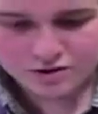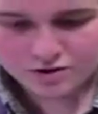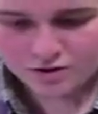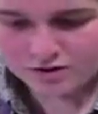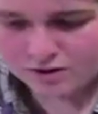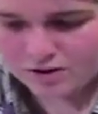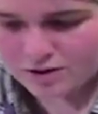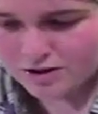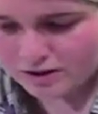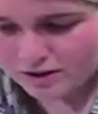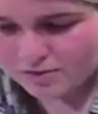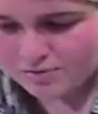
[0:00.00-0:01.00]
salt because
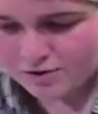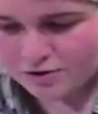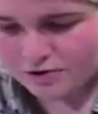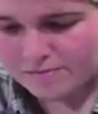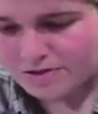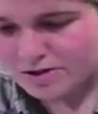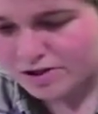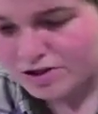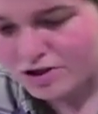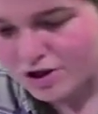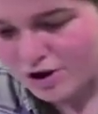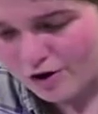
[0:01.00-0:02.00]
salt absorbs
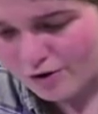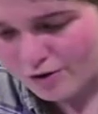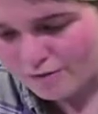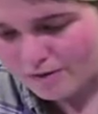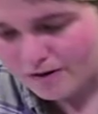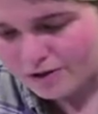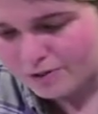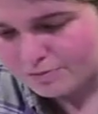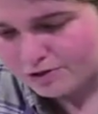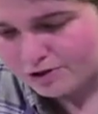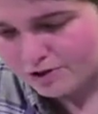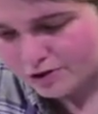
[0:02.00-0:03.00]
so much
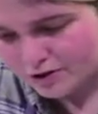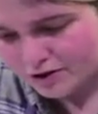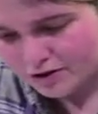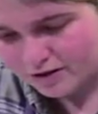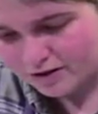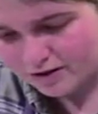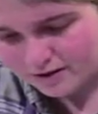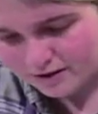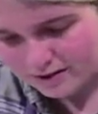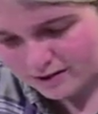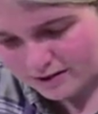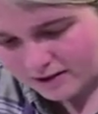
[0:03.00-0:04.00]
moisture.
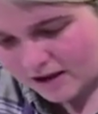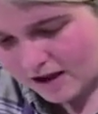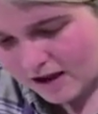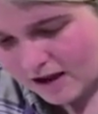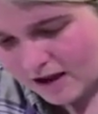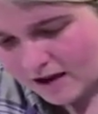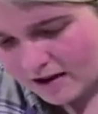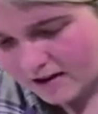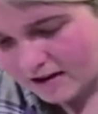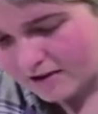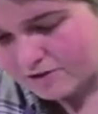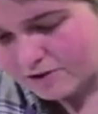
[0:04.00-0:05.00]

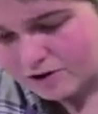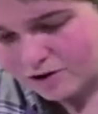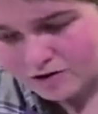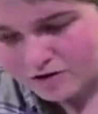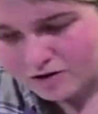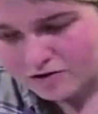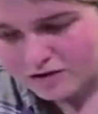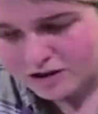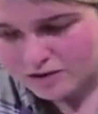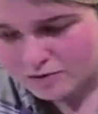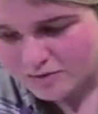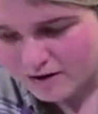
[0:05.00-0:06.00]
If you don't close
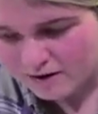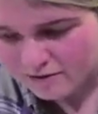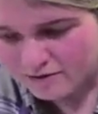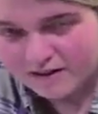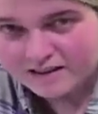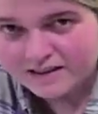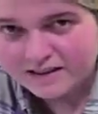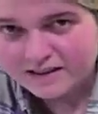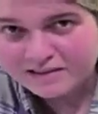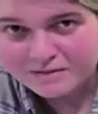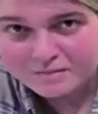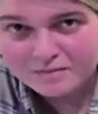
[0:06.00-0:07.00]
it, you might find it
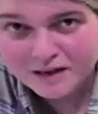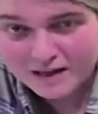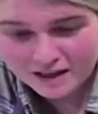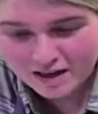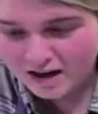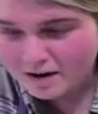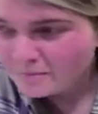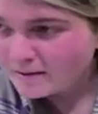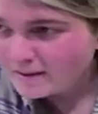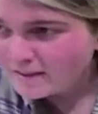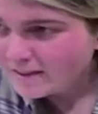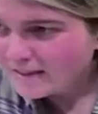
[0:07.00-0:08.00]
being
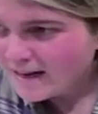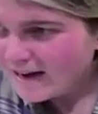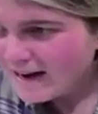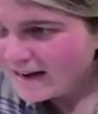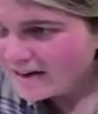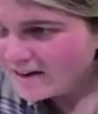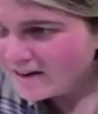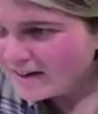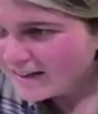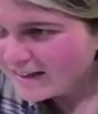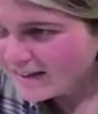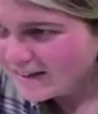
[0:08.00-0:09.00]
clumped. Hi,
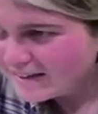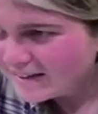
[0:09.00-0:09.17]
Holly.